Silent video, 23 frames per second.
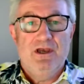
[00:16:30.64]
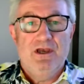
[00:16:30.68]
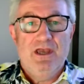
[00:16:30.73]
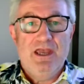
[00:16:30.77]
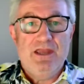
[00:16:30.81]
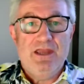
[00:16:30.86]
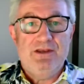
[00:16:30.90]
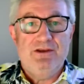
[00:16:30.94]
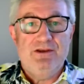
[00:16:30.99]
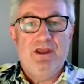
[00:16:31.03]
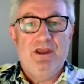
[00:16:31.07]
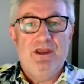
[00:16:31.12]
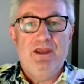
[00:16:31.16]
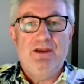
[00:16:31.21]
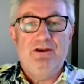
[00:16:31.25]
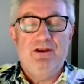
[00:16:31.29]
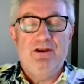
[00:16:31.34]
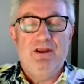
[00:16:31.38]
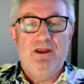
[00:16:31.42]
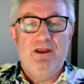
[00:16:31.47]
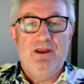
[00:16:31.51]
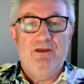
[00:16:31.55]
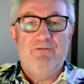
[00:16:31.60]

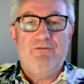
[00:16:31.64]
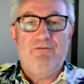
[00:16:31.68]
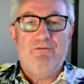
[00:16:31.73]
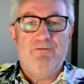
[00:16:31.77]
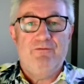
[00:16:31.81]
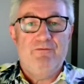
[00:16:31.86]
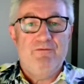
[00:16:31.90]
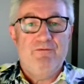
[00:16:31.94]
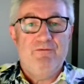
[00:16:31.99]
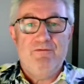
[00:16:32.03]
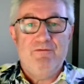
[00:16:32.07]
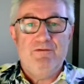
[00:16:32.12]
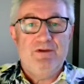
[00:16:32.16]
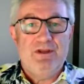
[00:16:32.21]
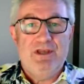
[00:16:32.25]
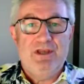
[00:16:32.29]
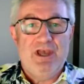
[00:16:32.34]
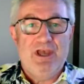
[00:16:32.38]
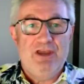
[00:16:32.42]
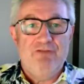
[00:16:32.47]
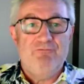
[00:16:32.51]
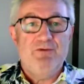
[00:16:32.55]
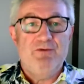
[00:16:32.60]
it
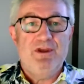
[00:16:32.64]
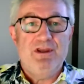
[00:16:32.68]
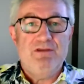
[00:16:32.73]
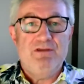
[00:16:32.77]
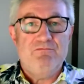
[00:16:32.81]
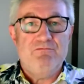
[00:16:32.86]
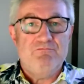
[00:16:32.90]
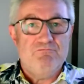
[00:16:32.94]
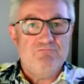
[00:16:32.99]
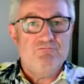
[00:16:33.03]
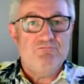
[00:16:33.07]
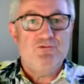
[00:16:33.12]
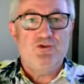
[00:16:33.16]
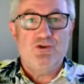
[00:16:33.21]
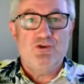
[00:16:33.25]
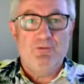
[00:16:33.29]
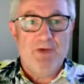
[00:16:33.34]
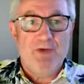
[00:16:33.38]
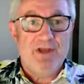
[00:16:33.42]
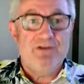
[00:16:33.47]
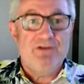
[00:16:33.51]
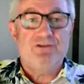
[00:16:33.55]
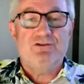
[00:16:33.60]
gave me
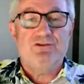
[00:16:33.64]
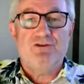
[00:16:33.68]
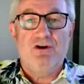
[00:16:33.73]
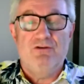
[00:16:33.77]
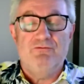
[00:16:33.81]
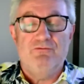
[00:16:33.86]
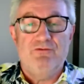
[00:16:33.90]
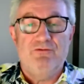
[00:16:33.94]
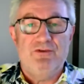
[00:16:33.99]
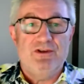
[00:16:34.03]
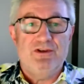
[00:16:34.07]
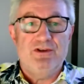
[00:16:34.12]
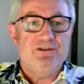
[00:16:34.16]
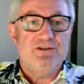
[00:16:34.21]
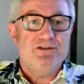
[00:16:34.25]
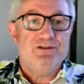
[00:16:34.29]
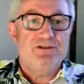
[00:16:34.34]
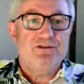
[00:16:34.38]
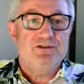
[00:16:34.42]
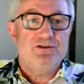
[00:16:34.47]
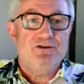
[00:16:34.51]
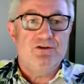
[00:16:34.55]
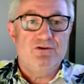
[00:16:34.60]
tremendous
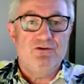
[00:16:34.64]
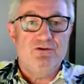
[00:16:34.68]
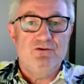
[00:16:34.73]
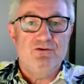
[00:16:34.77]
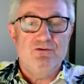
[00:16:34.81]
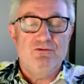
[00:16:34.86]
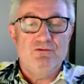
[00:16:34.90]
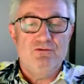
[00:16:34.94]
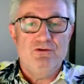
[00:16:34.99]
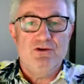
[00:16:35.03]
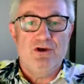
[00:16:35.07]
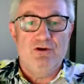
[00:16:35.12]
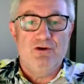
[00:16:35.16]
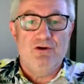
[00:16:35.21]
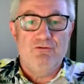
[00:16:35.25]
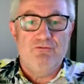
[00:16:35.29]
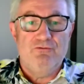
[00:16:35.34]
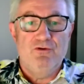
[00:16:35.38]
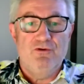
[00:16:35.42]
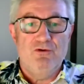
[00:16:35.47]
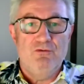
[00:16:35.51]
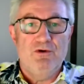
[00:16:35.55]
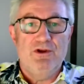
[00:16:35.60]
confidence to go
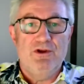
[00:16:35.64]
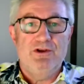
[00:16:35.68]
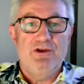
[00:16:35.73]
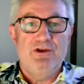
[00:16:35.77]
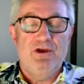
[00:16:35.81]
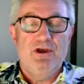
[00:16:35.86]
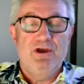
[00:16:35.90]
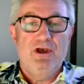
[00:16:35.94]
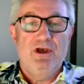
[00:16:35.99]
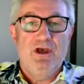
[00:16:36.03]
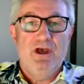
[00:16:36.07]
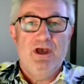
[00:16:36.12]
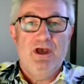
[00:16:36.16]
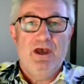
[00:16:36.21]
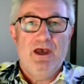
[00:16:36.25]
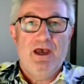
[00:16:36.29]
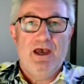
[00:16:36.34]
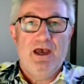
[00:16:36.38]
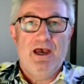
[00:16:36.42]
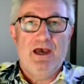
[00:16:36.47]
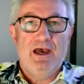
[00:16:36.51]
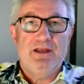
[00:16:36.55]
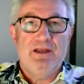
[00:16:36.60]
forward
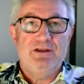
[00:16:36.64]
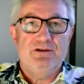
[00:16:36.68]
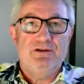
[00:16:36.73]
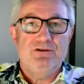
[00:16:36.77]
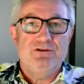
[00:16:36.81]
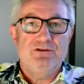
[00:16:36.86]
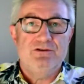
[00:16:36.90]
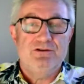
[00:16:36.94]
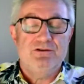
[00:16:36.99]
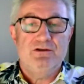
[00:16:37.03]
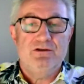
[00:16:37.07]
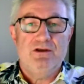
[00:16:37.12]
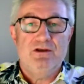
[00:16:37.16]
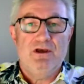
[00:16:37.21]
and